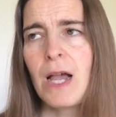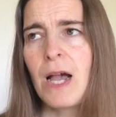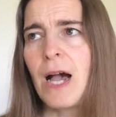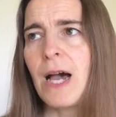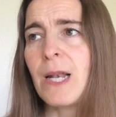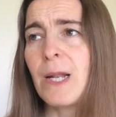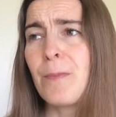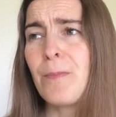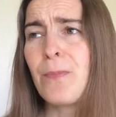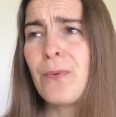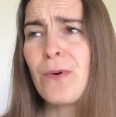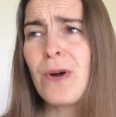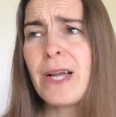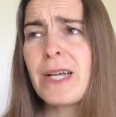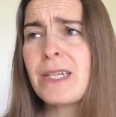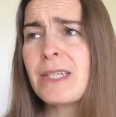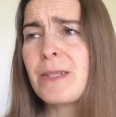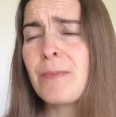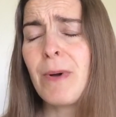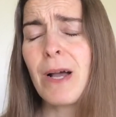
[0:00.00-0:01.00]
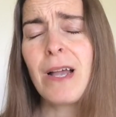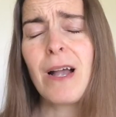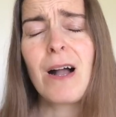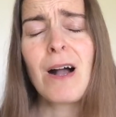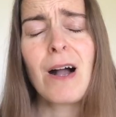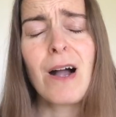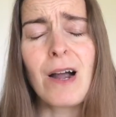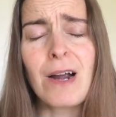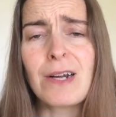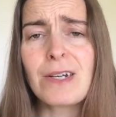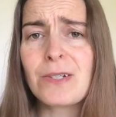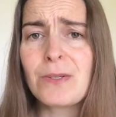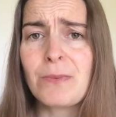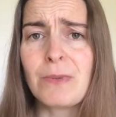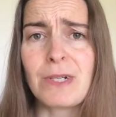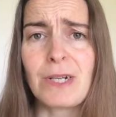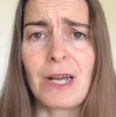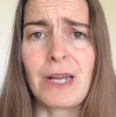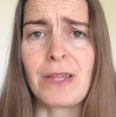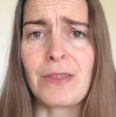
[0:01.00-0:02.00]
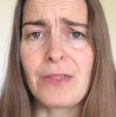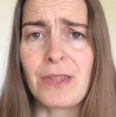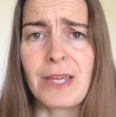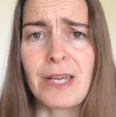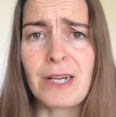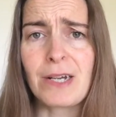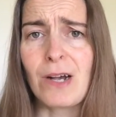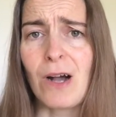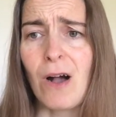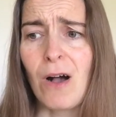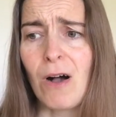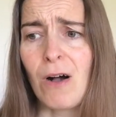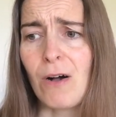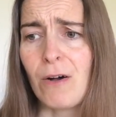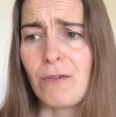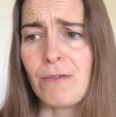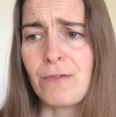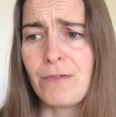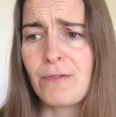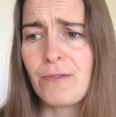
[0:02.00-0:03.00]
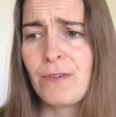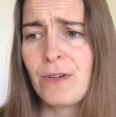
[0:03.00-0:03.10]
and it breaks my heart when I think of